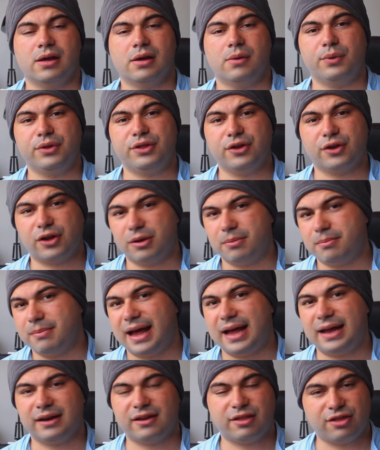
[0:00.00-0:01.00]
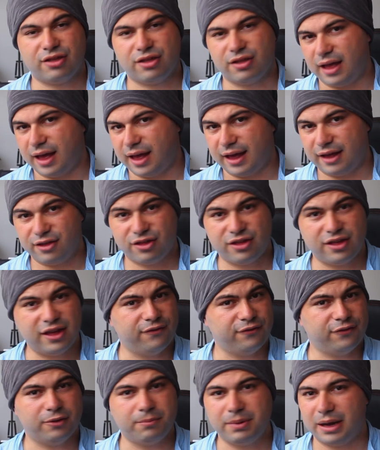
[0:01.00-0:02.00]
With your command
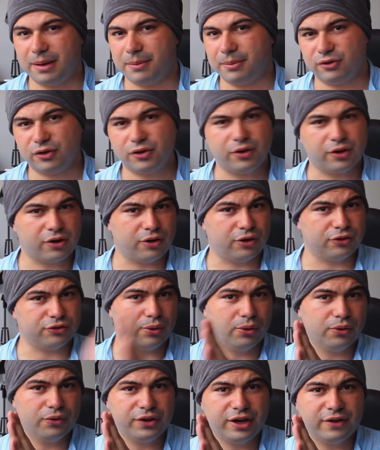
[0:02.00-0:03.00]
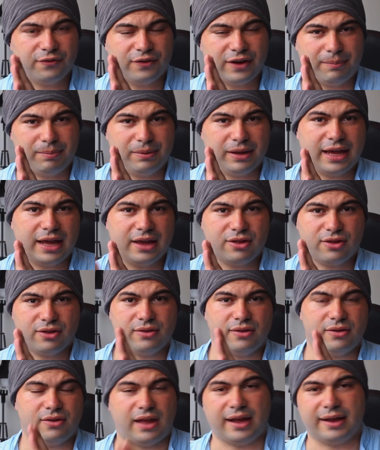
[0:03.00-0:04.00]
shift, being able to go across all the different
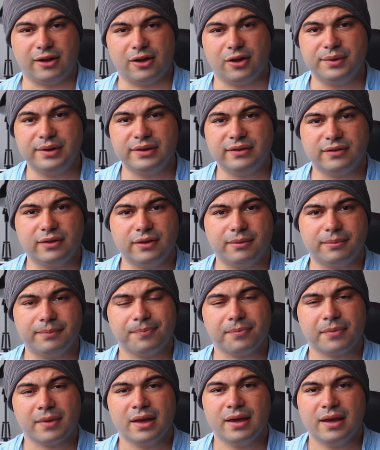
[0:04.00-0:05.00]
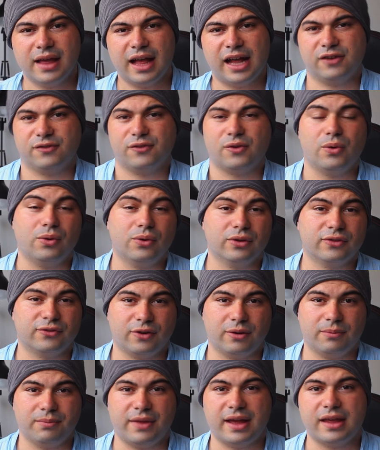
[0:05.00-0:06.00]
applications and go into them. And of course,
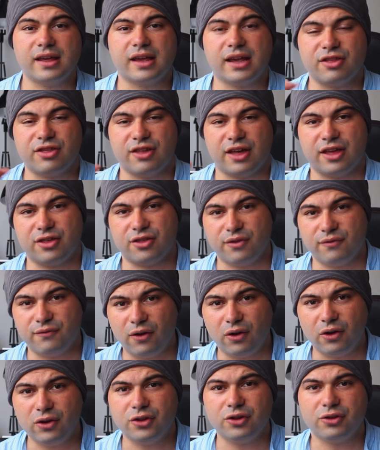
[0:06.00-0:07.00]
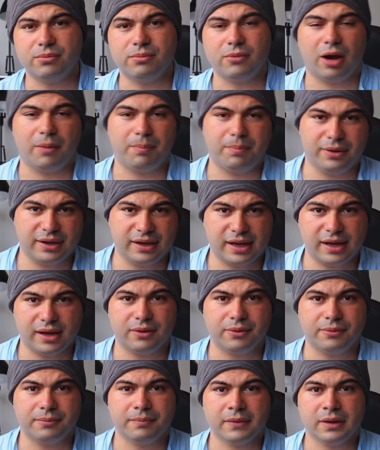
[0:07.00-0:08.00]
from there, you can change the volume up and
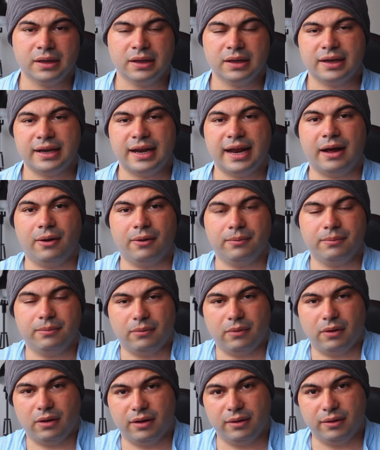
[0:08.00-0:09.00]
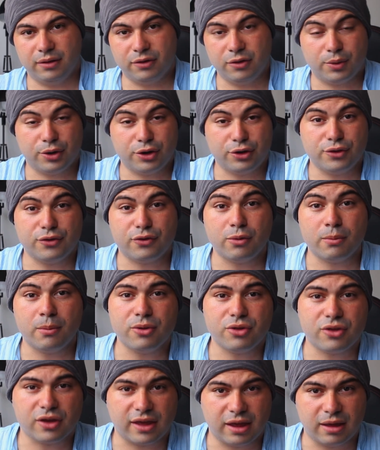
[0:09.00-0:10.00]
down. Now, you want to use the
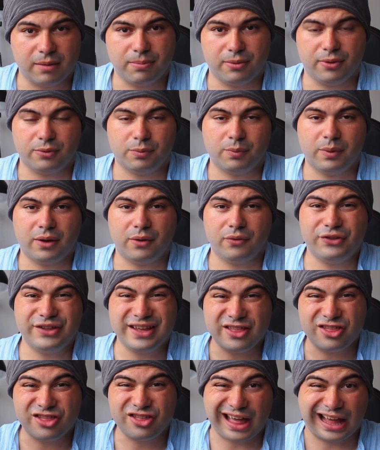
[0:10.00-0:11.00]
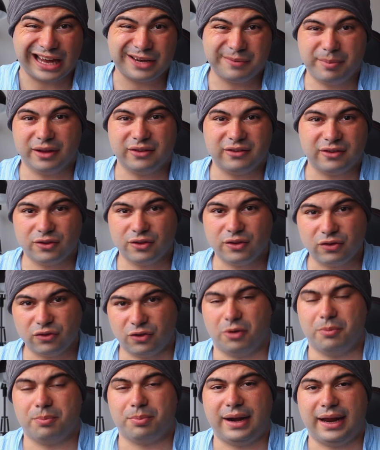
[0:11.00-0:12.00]
emoji keyboard. Well, the eject button on the
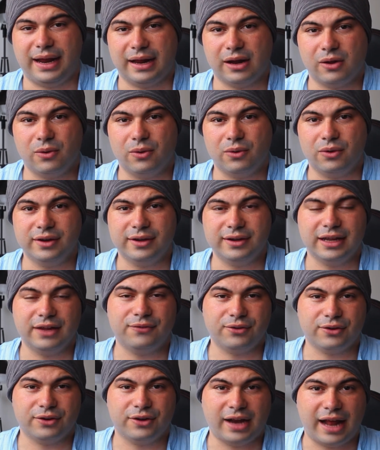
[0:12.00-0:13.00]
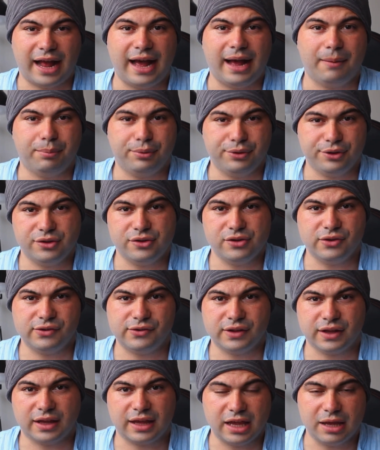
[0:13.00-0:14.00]
top right hand corner, if you're in an app or you're
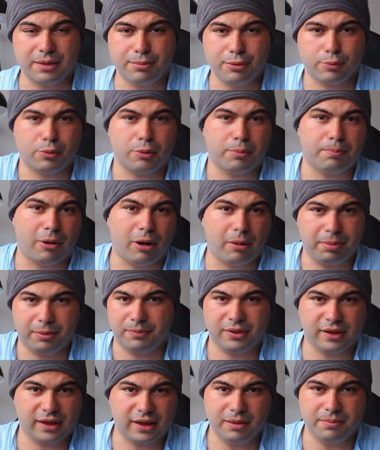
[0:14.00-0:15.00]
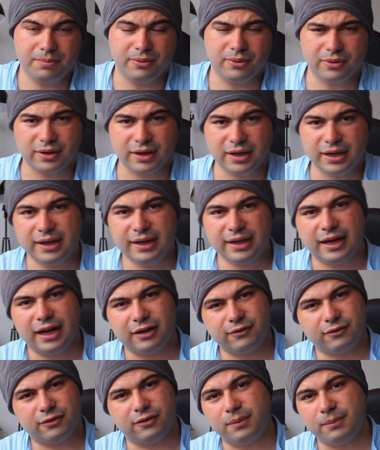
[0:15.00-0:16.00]
using the keyboard, will pop up the keyboard,
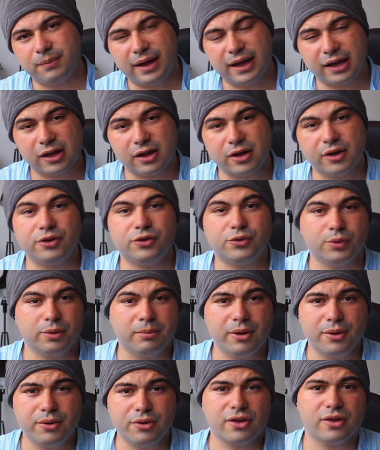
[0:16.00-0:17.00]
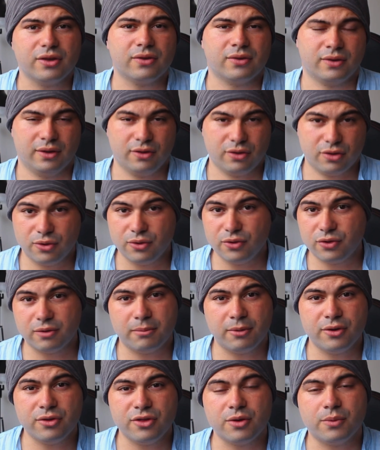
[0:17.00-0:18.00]
and from there you can go into emojis, choose the
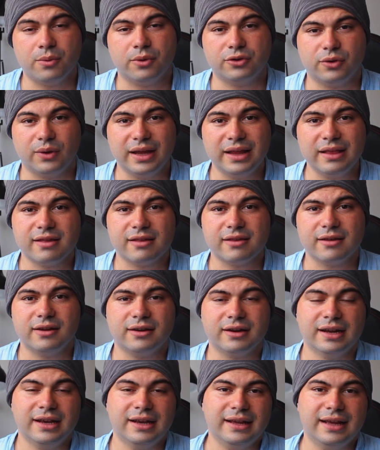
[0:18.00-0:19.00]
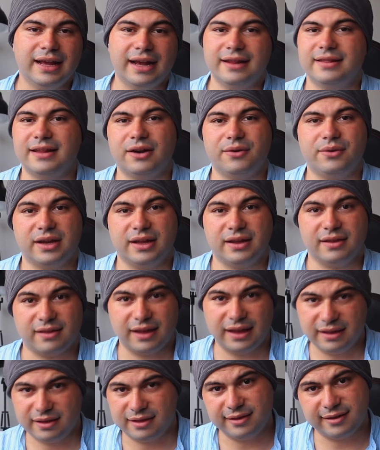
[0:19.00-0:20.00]
emoji you want to insert, and there it is,
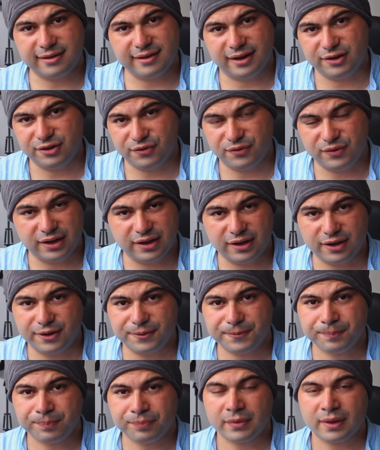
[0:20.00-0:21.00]
it's inside your video.